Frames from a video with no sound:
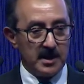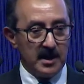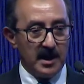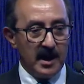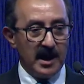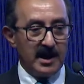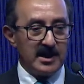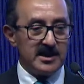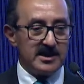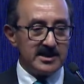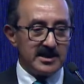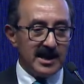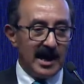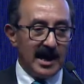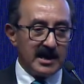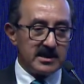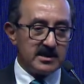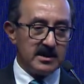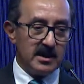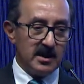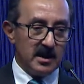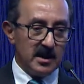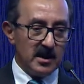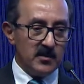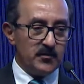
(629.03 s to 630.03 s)
And in
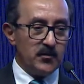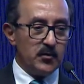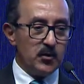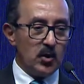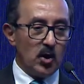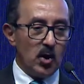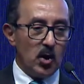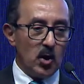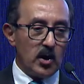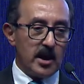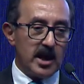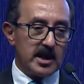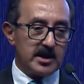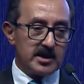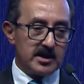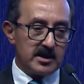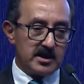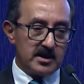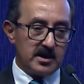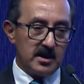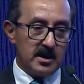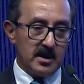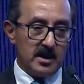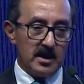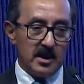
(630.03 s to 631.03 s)
that, if you look at
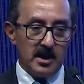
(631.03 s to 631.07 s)
it,